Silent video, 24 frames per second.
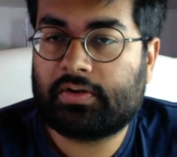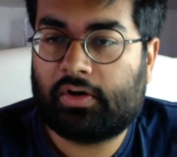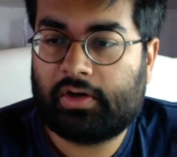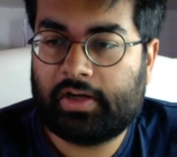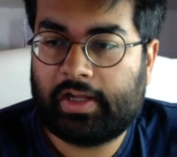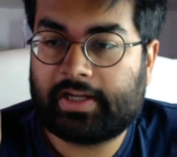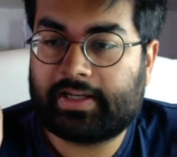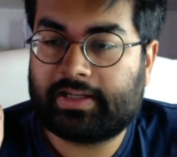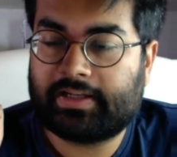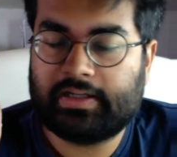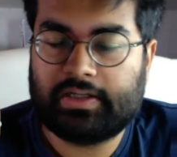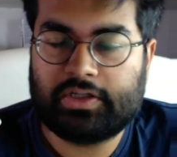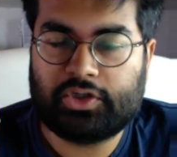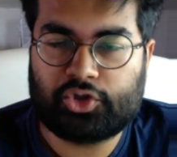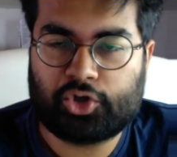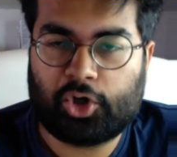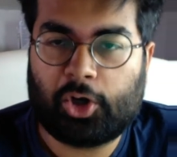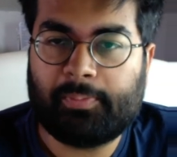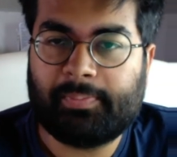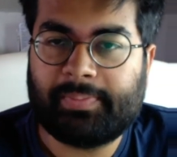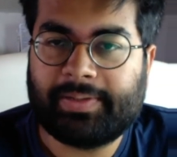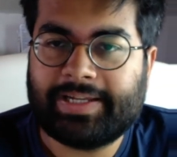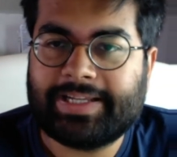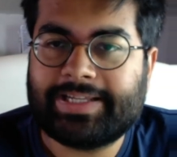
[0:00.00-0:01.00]
or like
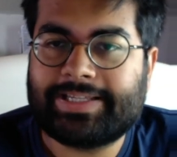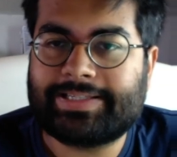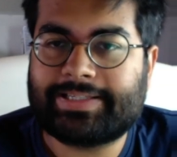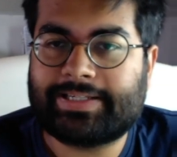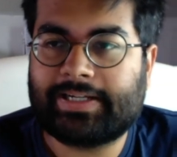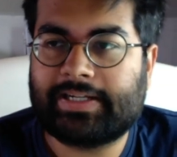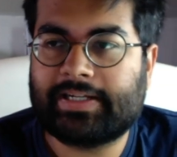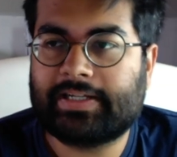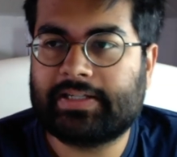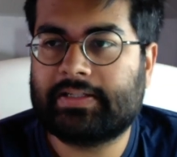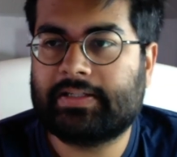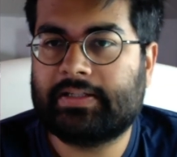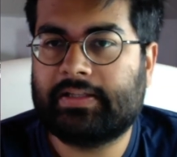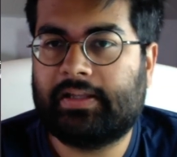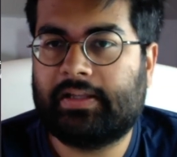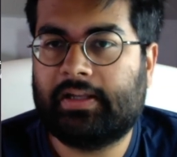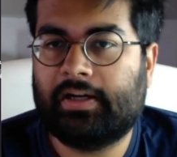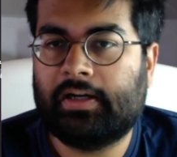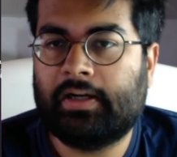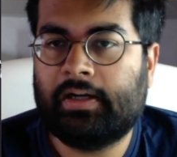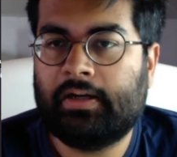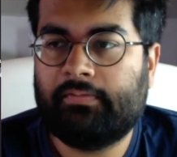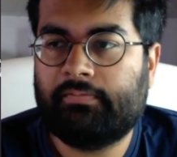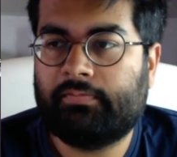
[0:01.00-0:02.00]
job listings
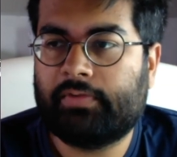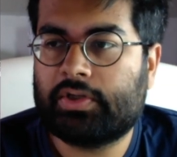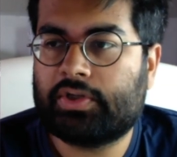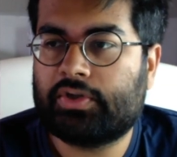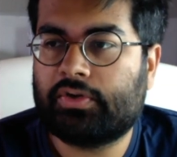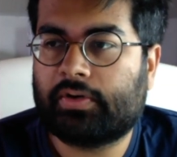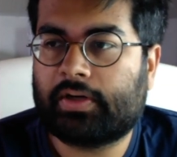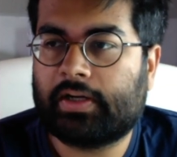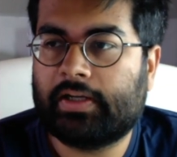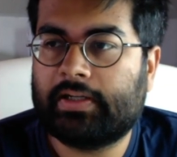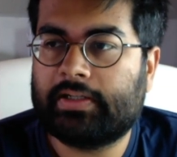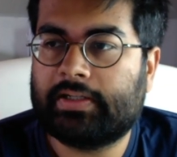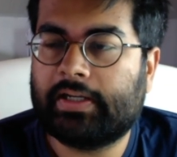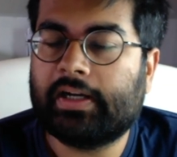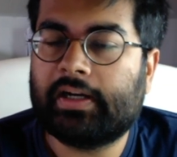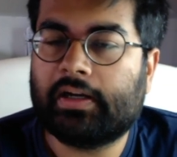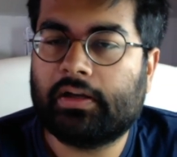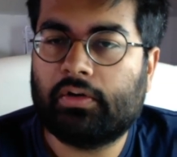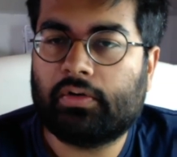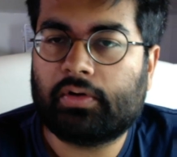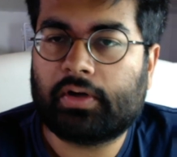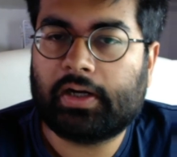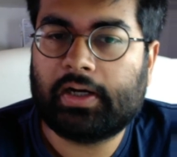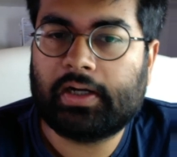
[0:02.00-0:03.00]
there which you can take a
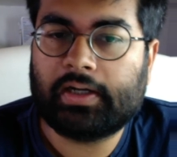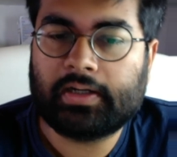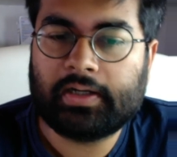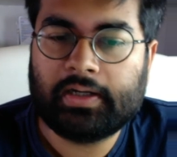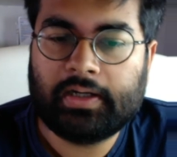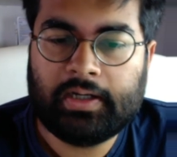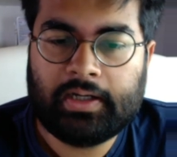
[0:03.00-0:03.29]
look at.